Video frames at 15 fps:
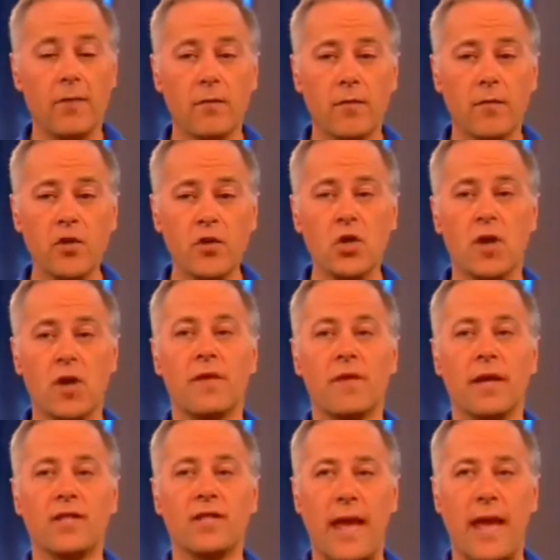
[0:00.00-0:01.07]
First off,
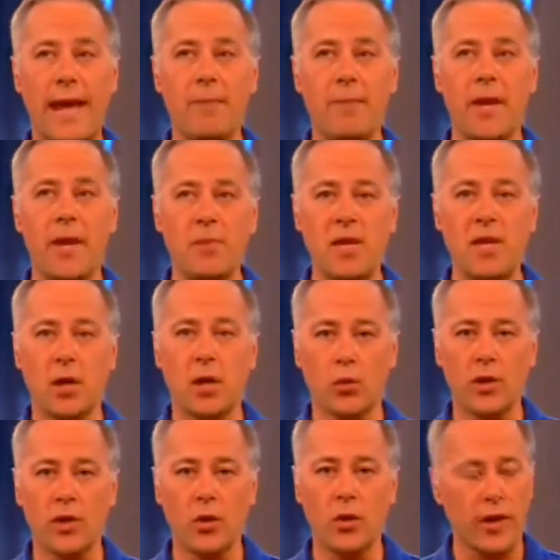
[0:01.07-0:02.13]
it's aimed at being a
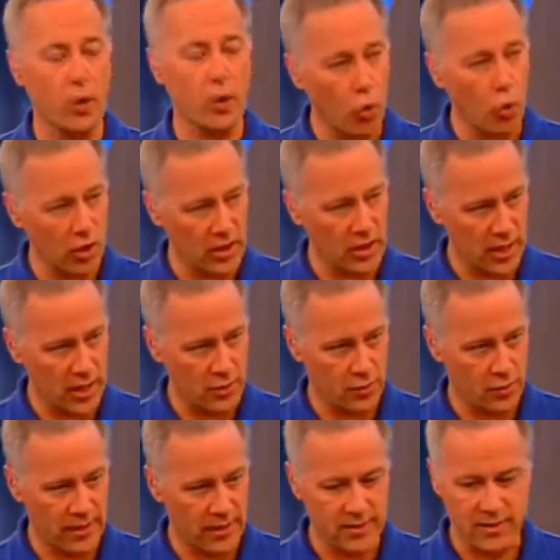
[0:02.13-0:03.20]
really great organizer.
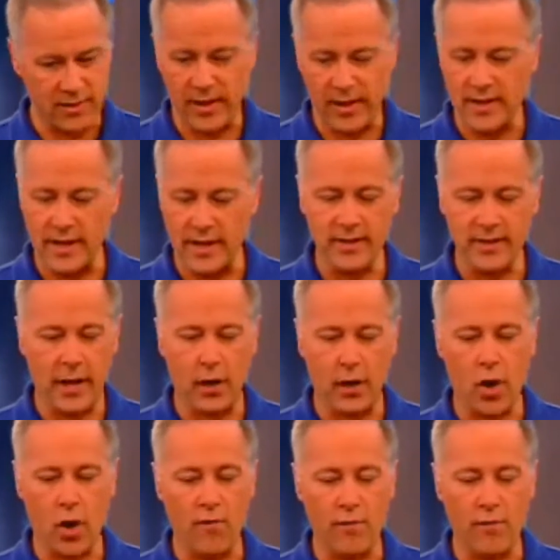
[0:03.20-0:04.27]
That is to say, it takes care
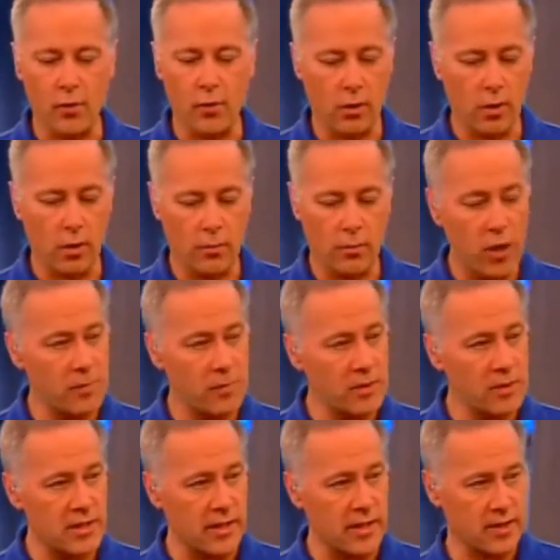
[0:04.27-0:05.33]
of your appointments,
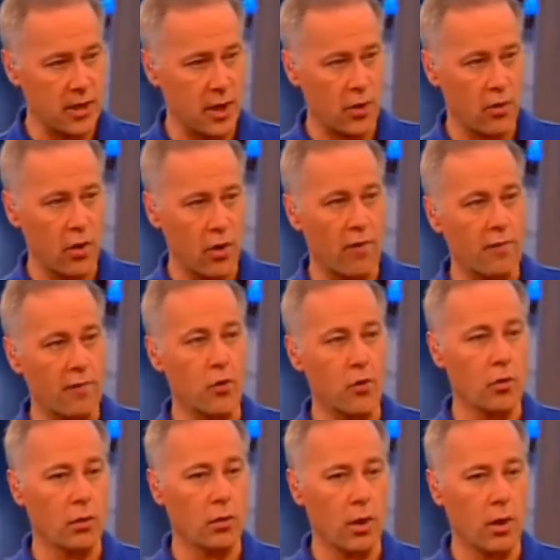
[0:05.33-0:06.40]
takes care of
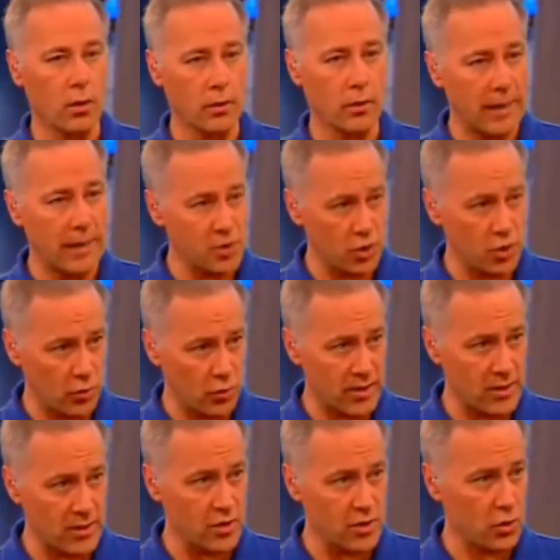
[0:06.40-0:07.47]
your names and
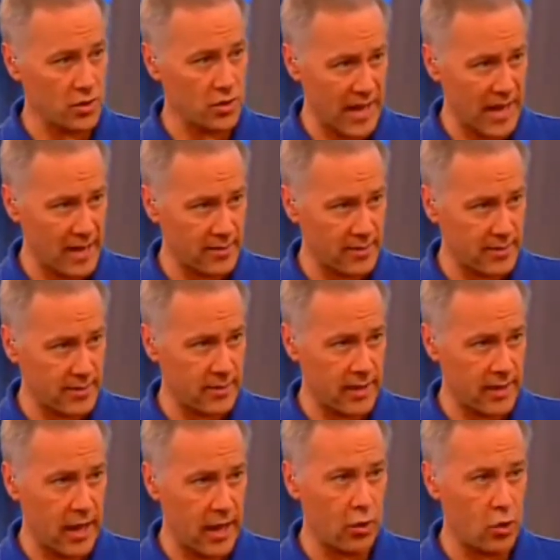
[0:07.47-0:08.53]
addresses, your tasks
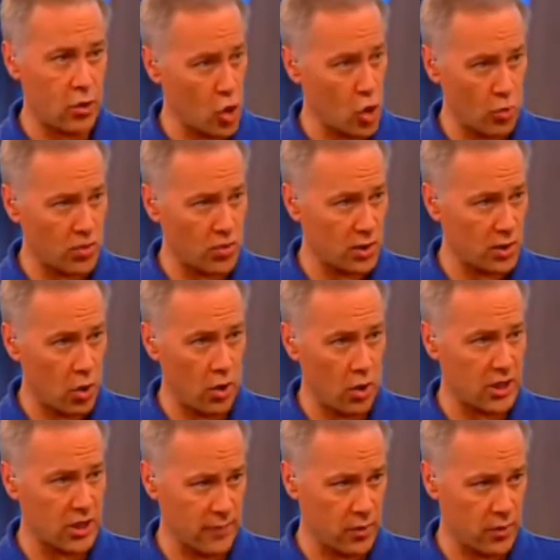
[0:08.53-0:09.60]
and notes and all
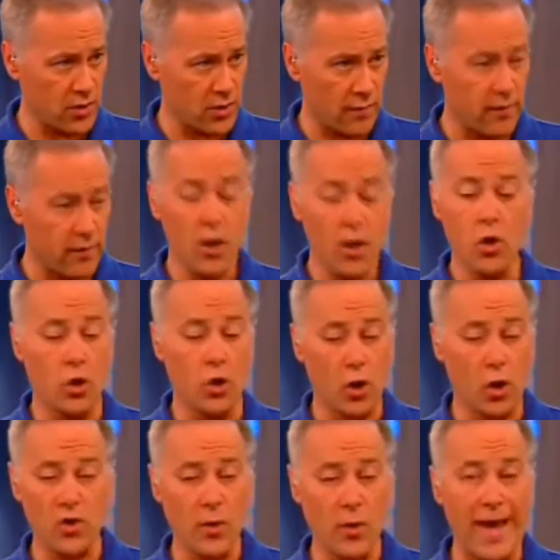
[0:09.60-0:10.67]
kinds of other stuff. You can
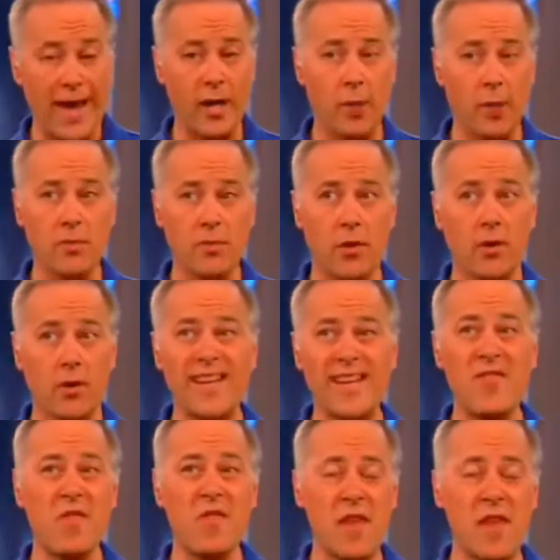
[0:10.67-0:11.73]
also add up, there are
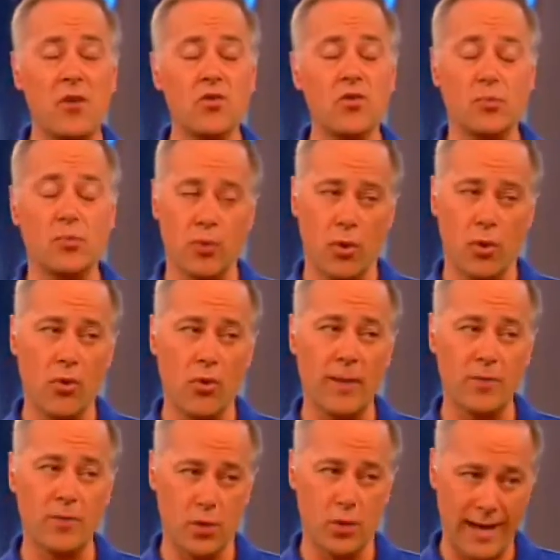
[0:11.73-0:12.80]
10,000
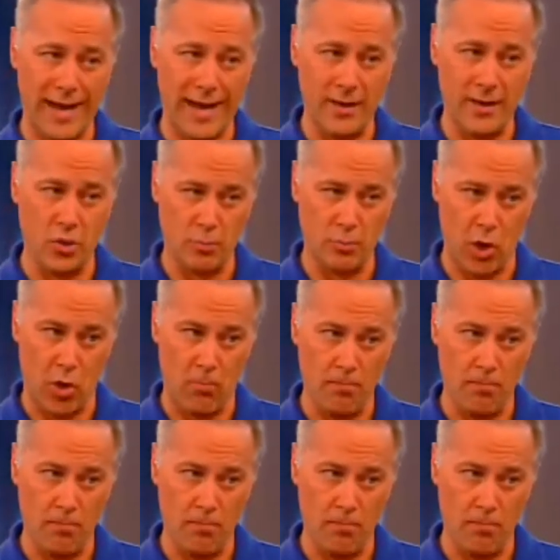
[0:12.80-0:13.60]
programs you can add to the Palm.